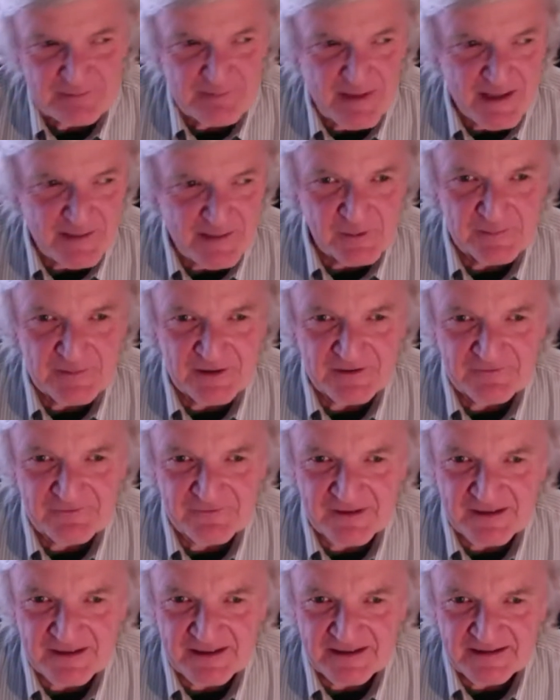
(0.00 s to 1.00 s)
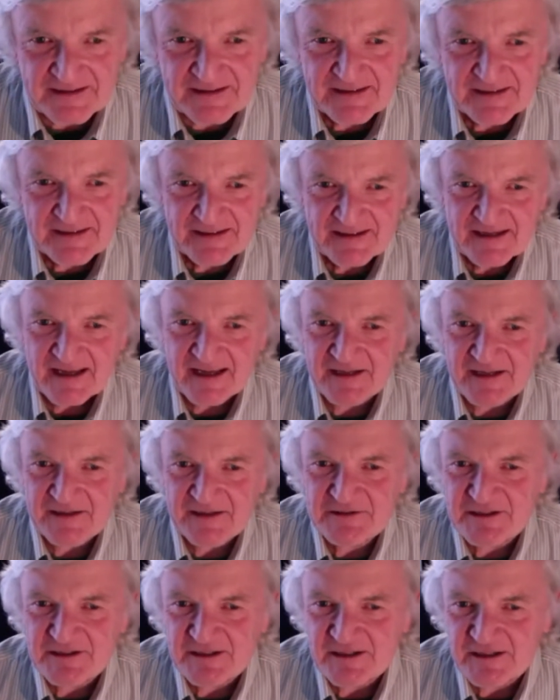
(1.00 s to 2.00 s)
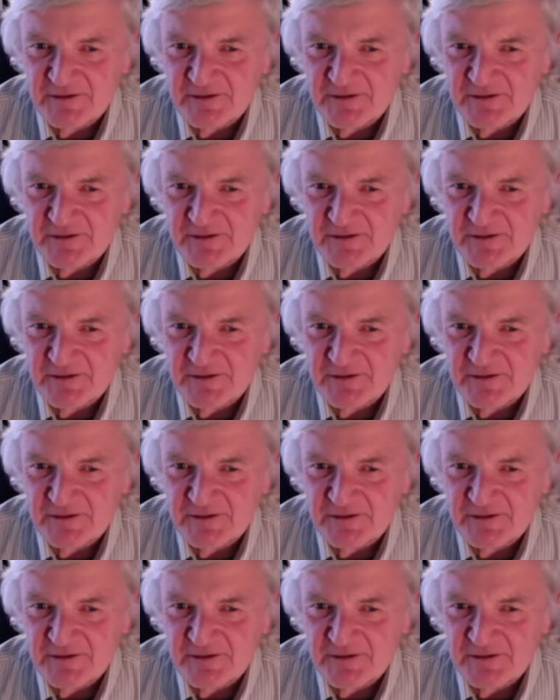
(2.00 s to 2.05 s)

Mabel McFiggin, and she